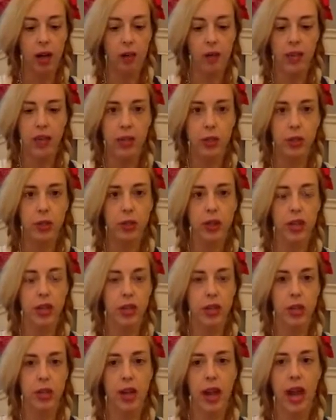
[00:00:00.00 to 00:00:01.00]

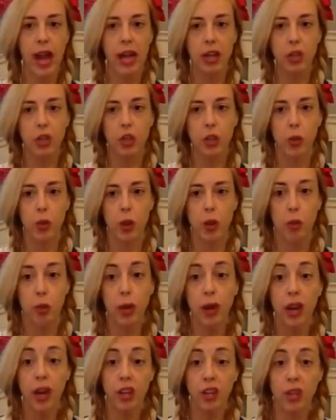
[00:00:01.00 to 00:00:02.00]
integration as your
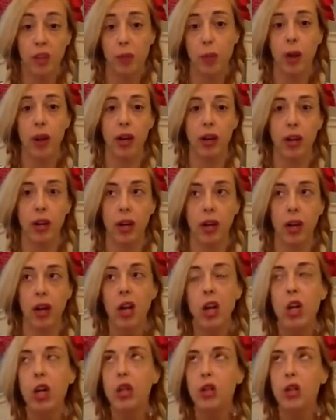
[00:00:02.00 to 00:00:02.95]
production partner,